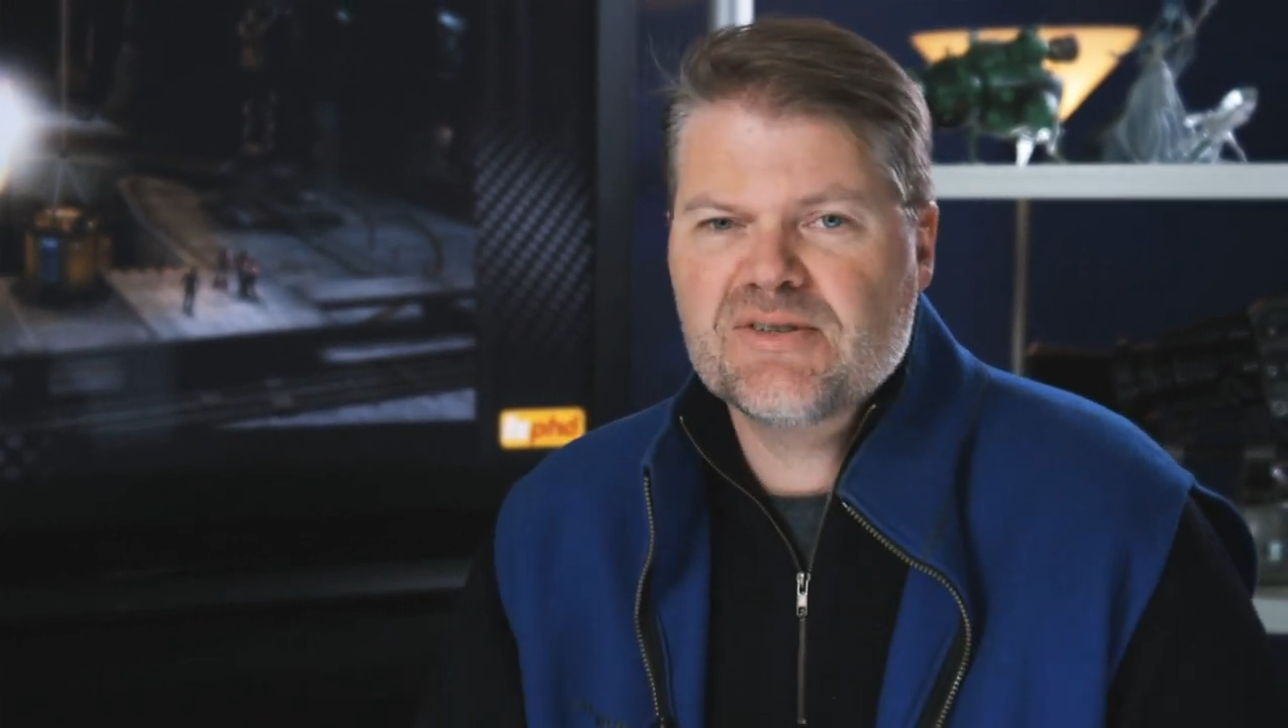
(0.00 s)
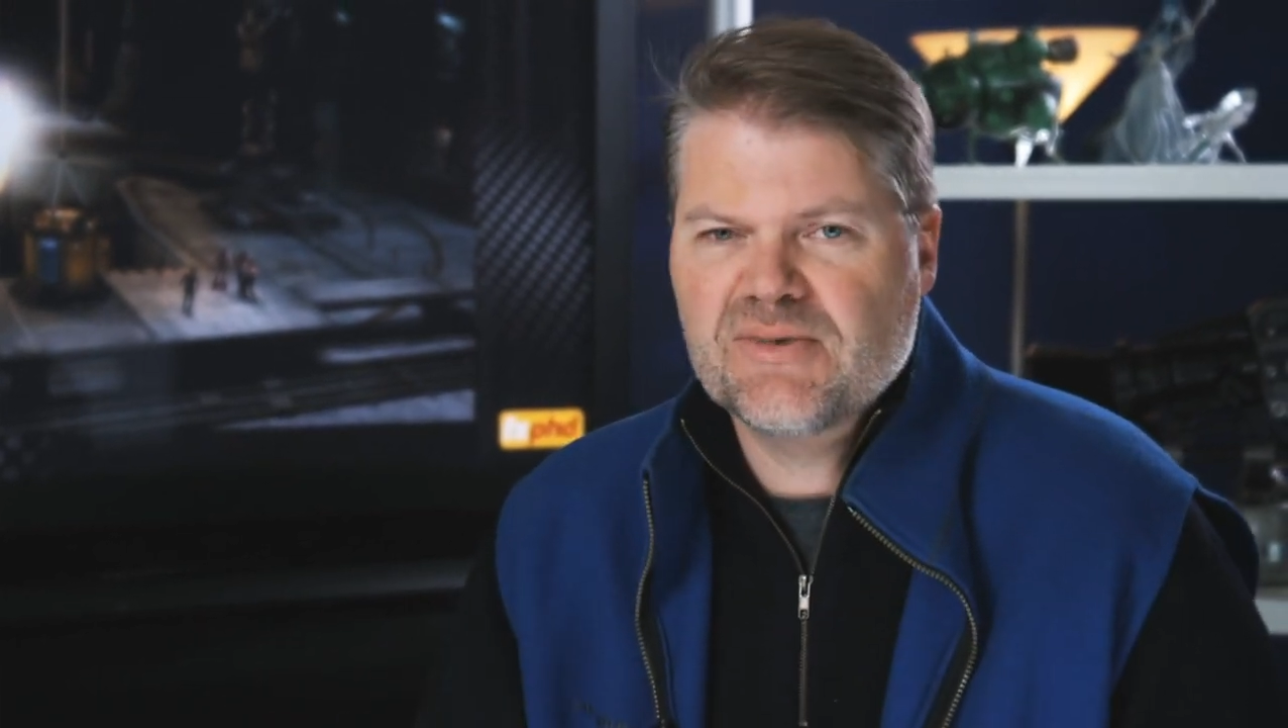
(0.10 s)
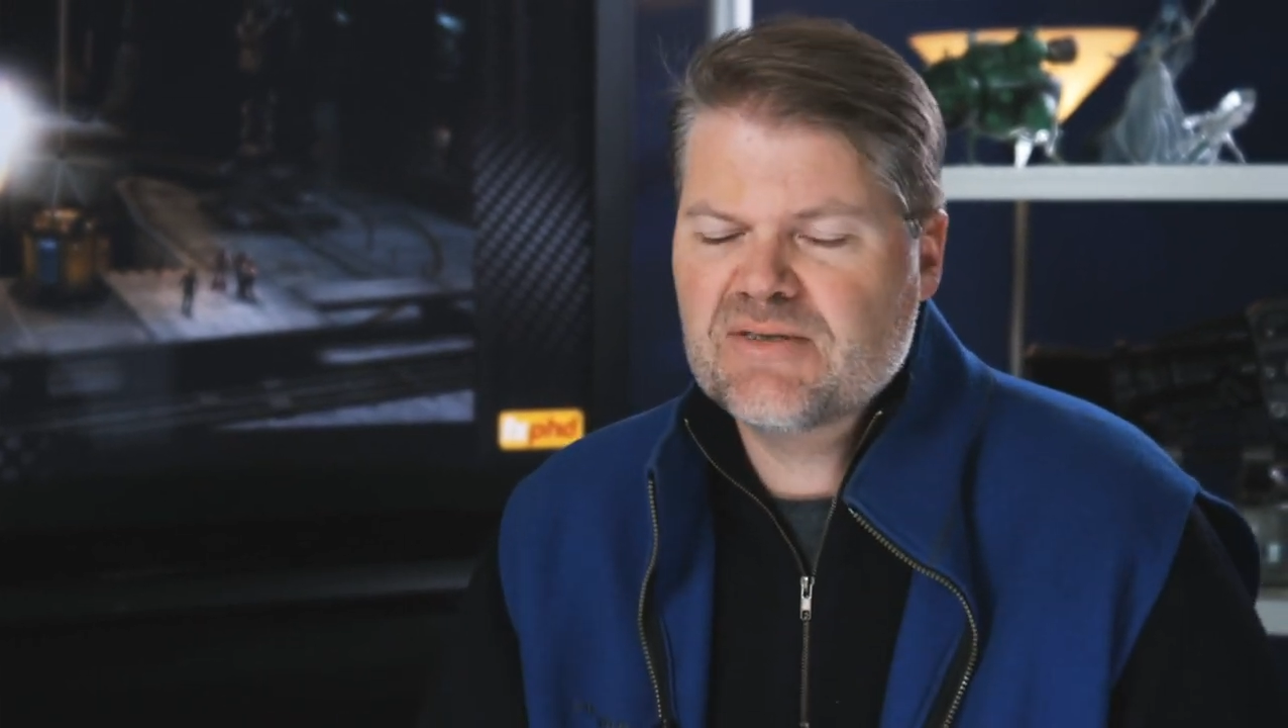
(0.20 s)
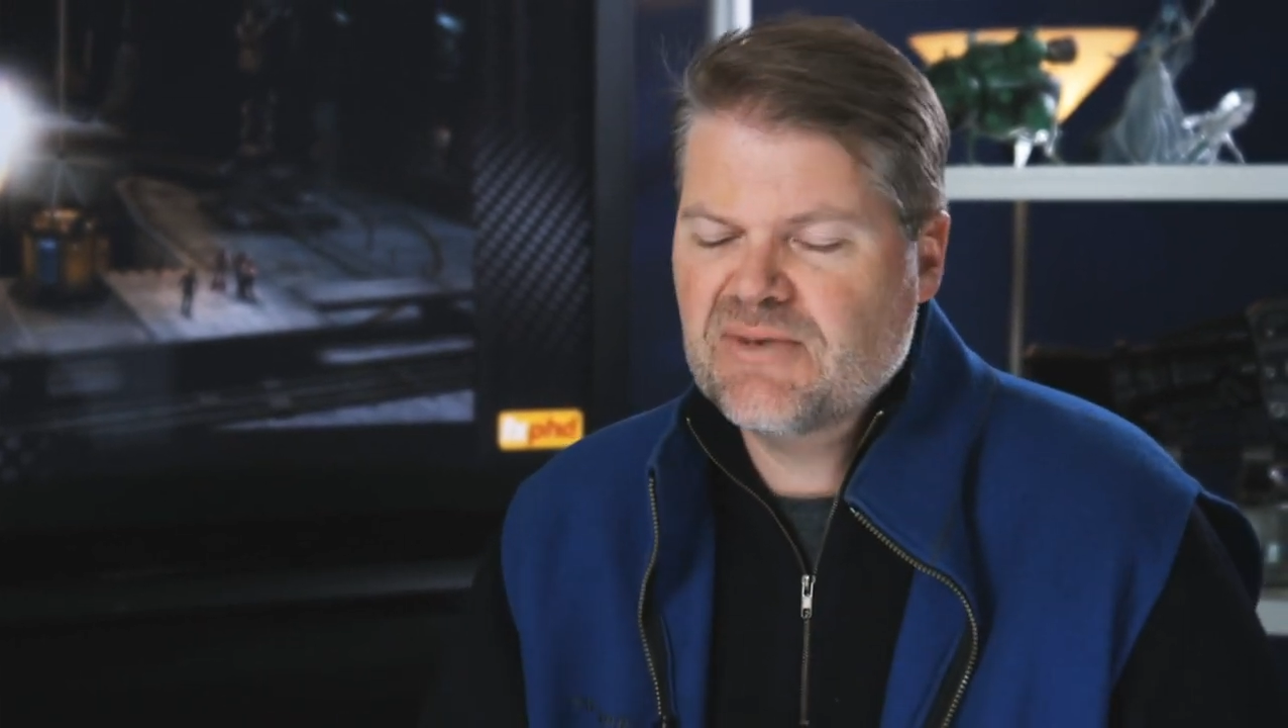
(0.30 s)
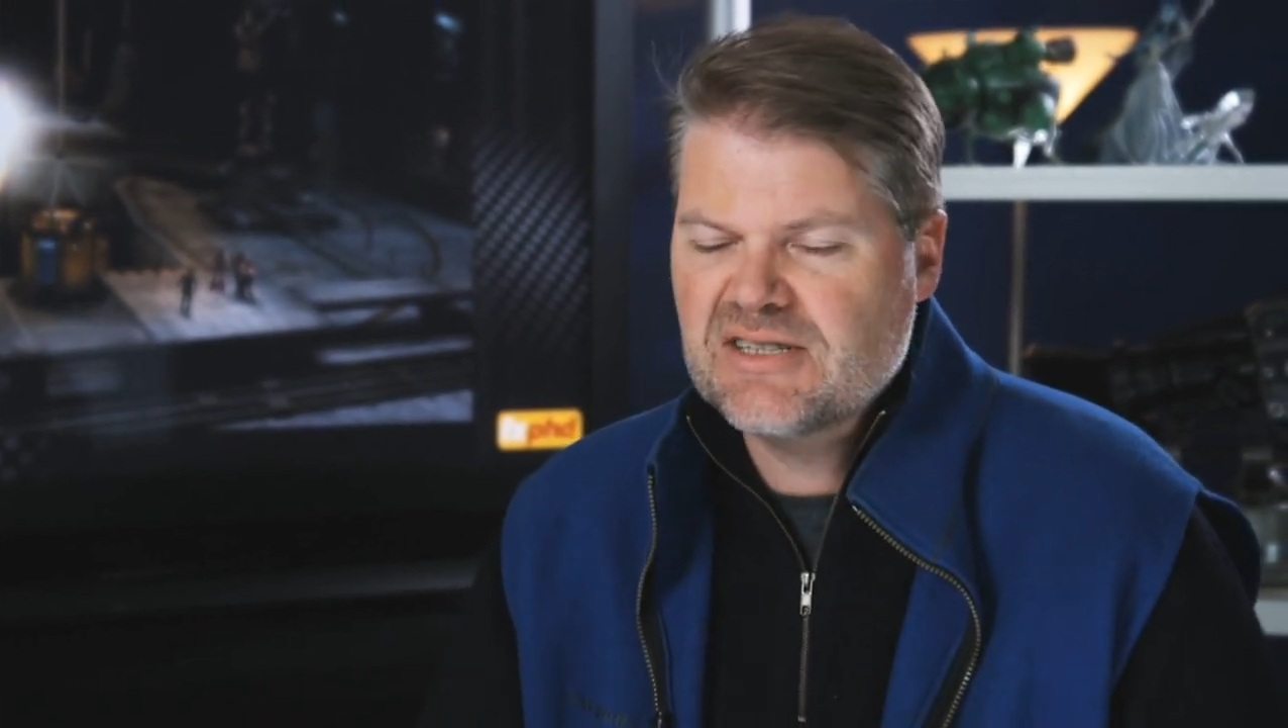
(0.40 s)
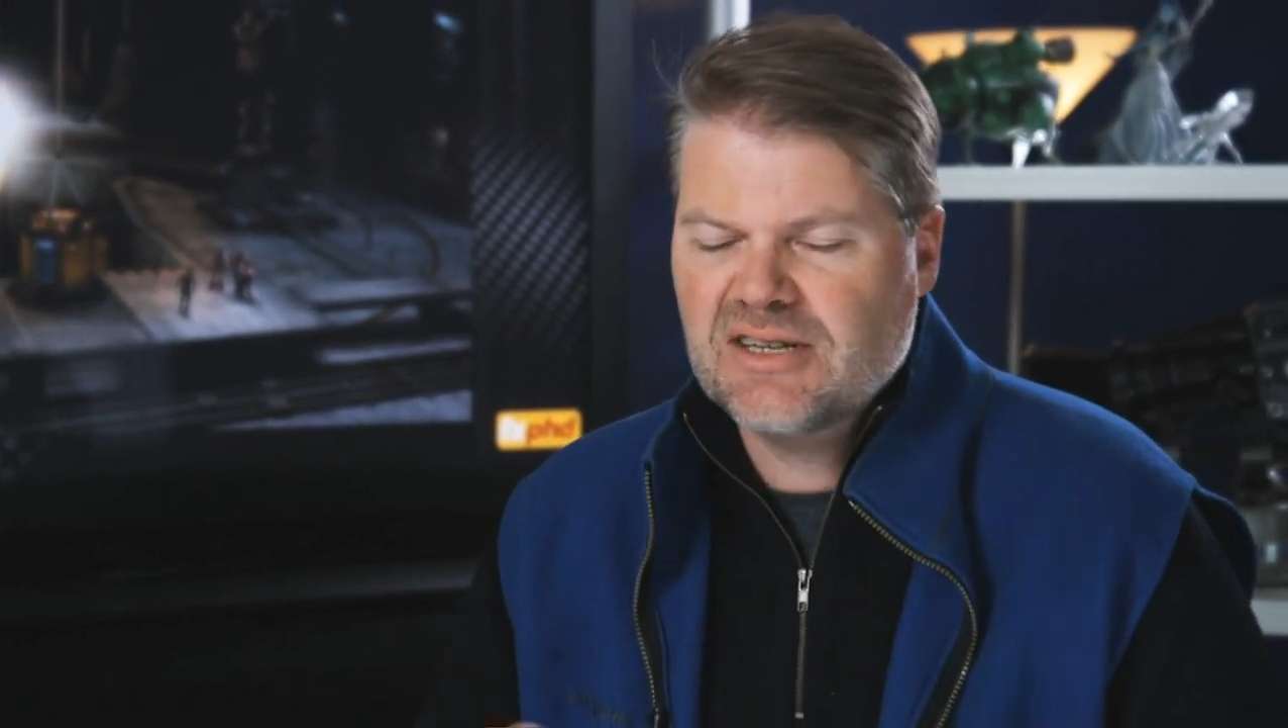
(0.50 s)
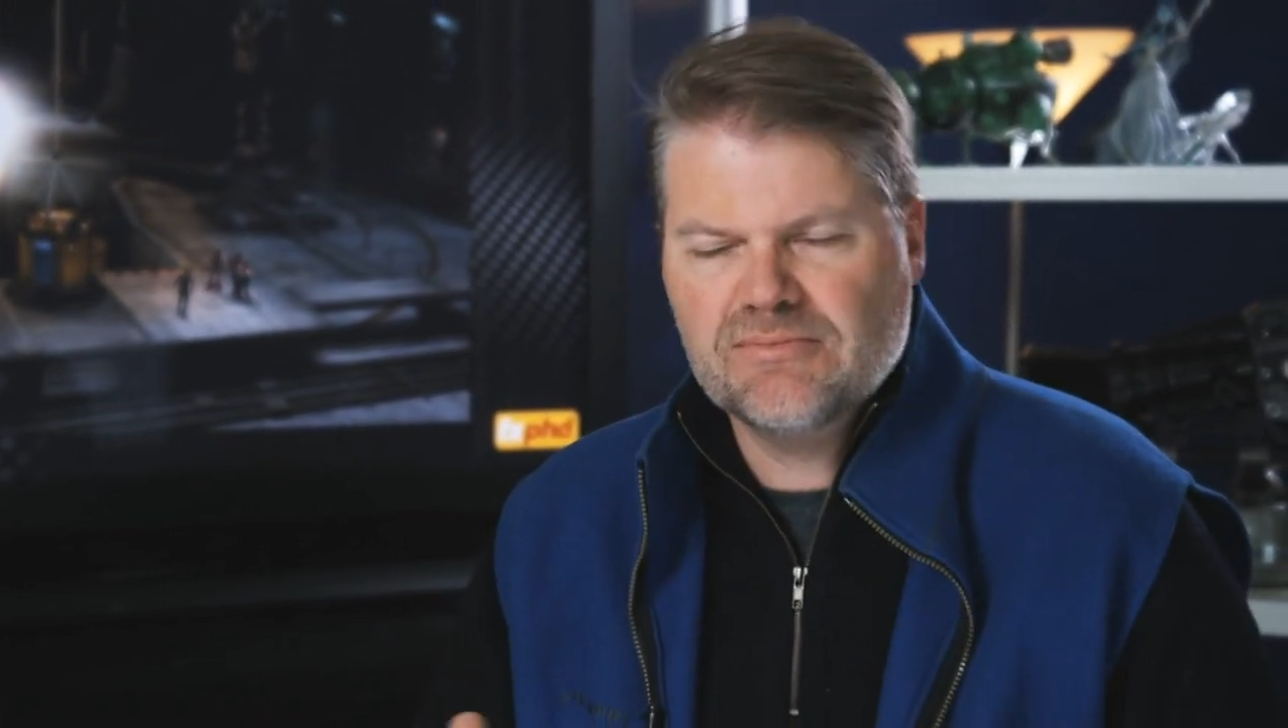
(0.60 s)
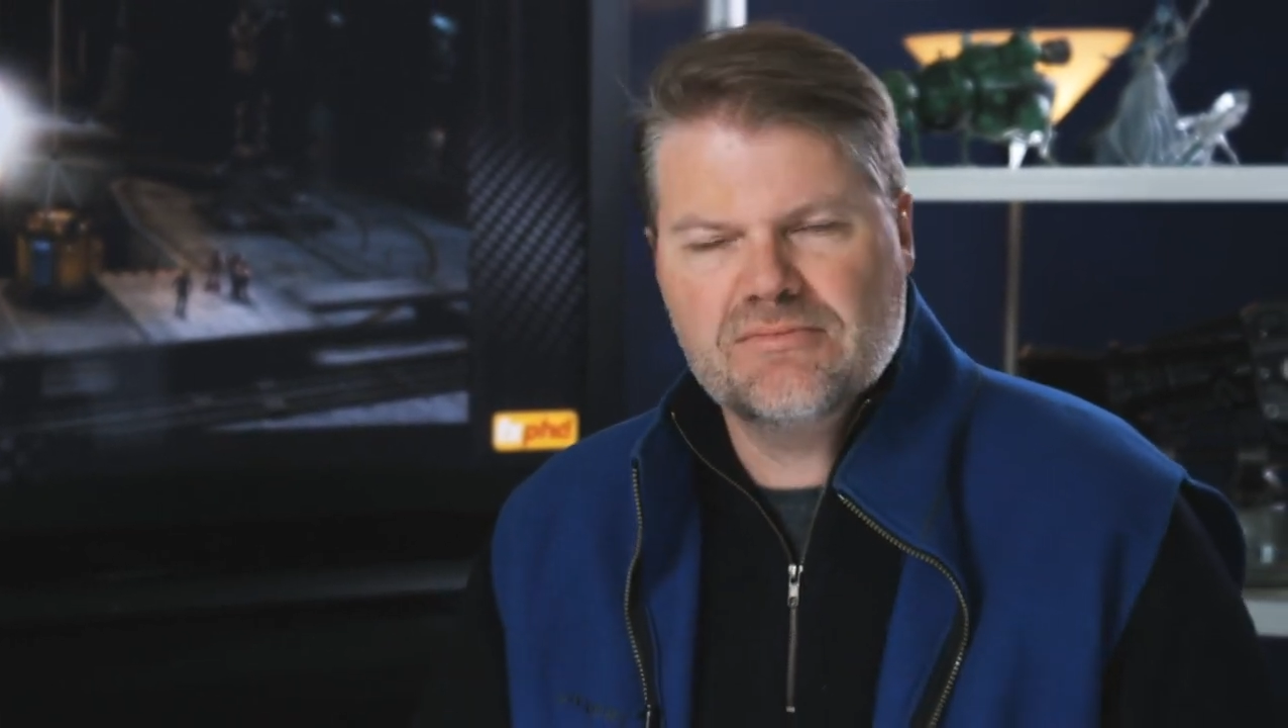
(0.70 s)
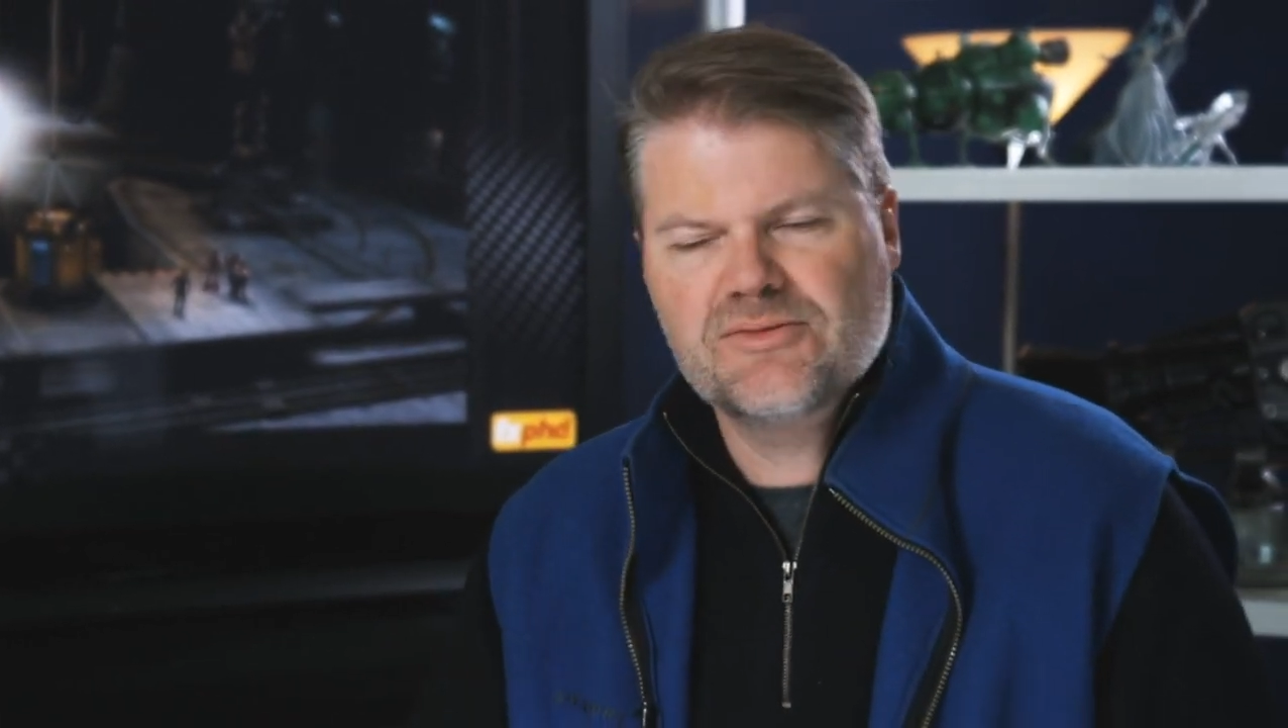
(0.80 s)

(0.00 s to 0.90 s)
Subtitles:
They're meant to be some